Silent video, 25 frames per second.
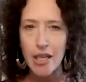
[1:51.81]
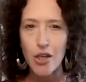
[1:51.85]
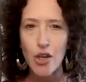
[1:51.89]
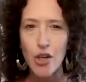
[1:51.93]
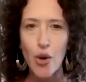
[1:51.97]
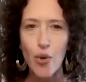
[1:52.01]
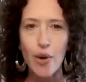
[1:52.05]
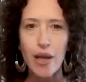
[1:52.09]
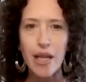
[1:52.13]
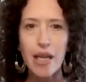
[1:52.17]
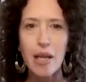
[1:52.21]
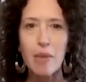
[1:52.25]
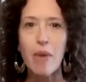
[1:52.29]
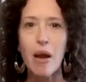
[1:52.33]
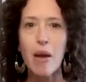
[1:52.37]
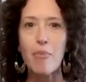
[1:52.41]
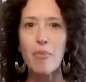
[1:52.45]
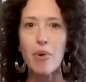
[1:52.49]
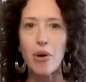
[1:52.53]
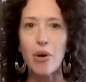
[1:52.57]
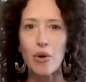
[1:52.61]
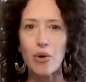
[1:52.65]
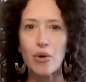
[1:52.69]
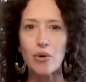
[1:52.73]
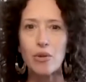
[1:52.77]
knowing in my
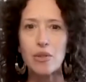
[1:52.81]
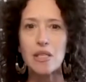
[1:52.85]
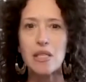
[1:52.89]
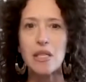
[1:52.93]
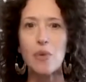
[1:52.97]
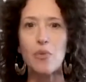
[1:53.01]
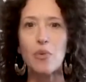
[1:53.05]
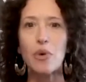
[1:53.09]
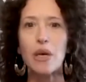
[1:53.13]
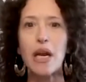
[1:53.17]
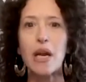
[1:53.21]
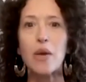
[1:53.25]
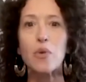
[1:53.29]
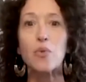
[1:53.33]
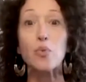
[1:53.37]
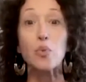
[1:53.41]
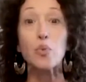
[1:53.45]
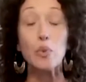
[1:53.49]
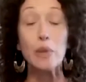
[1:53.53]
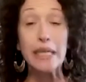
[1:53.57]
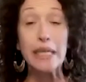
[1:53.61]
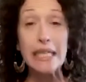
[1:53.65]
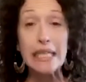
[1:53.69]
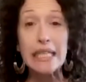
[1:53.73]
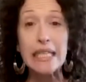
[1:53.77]
bones that what I
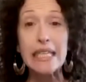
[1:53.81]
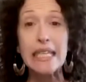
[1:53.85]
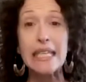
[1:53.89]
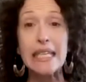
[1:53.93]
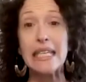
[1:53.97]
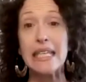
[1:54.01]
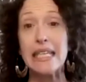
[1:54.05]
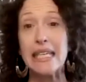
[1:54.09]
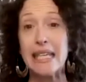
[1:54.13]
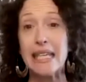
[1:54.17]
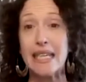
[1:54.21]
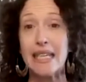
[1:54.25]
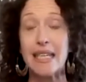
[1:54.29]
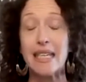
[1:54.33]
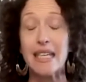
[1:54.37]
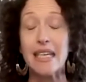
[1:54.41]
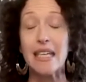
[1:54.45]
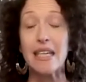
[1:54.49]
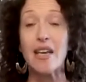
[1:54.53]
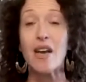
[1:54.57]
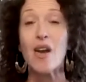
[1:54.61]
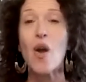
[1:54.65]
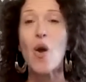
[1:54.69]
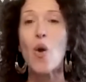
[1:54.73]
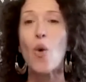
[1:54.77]
really needed
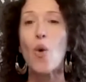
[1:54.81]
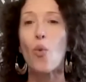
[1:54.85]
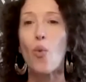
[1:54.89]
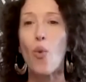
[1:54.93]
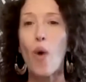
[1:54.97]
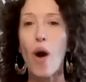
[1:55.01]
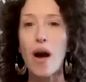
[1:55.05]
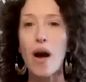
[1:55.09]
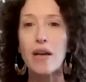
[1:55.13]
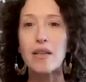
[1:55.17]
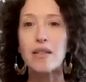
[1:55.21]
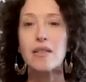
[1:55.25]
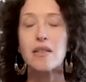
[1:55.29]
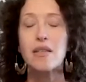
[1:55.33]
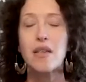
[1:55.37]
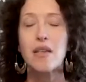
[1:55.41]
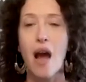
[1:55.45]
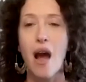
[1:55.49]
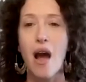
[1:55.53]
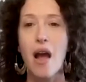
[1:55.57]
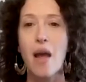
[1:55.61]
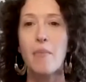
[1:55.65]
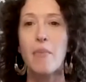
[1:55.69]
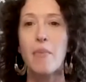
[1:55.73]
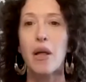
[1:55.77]
was
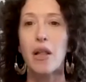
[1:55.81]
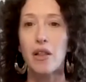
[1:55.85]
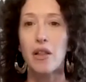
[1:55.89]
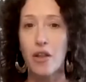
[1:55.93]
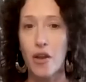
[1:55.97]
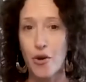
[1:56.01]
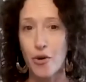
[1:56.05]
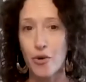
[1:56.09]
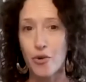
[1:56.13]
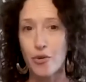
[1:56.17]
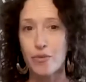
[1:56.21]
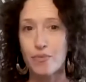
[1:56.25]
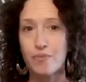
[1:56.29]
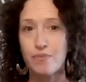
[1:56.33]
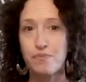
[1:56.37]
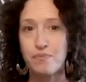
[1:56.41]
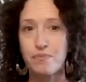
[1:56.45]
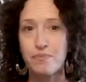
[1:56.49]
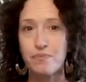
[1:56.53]
time alone.